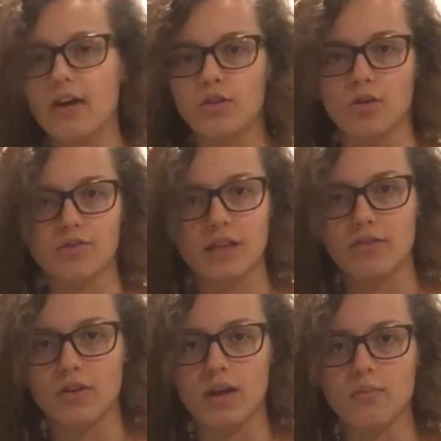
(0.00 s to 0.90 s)
Add your own
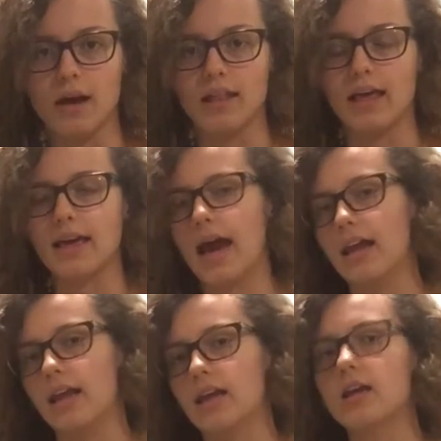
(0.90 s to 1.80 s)
flavoring by like
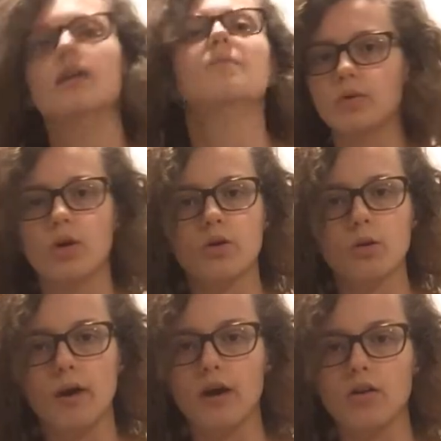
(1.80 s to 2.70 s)
adding some
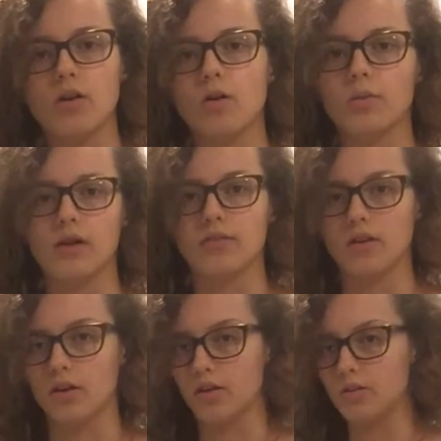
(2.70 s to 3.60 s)
cocoa powder or
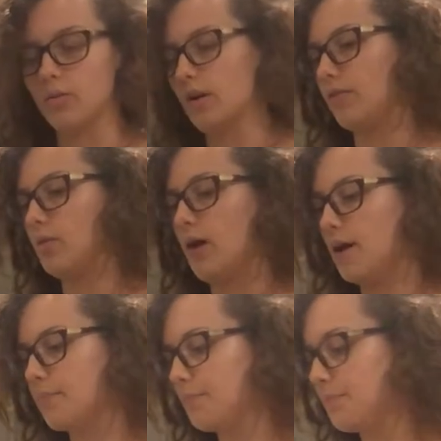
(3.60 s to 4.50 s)
whatever you want.